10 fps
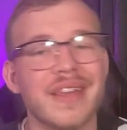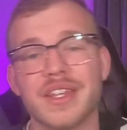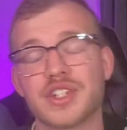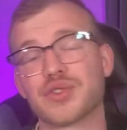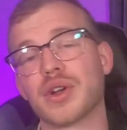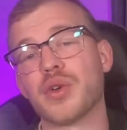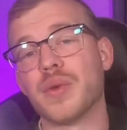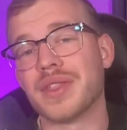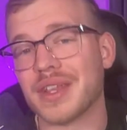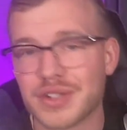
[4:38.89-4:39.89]
They struggled
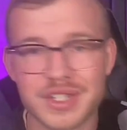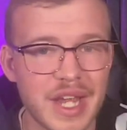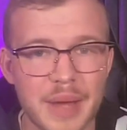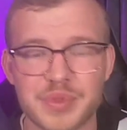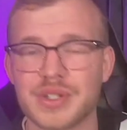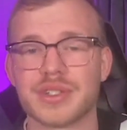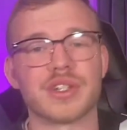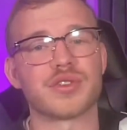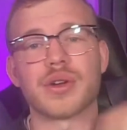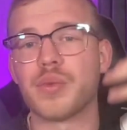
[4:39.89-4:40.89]
with interceptions. They
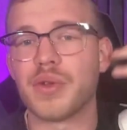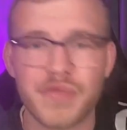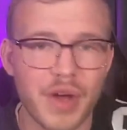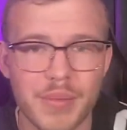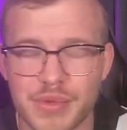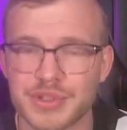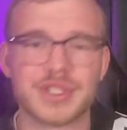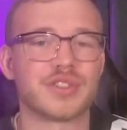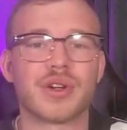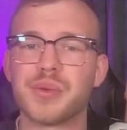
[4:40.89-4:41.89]
struggled with fumbles.
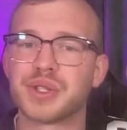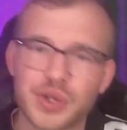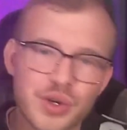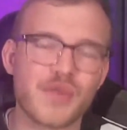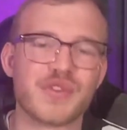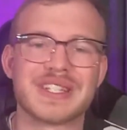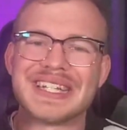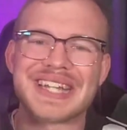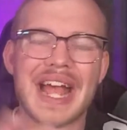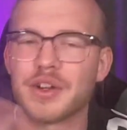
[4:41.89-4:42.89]
They struggled with turnovers the
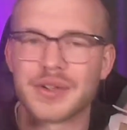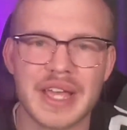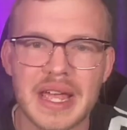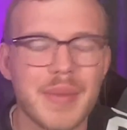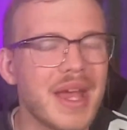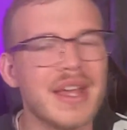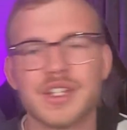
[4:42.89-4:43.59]
entire game.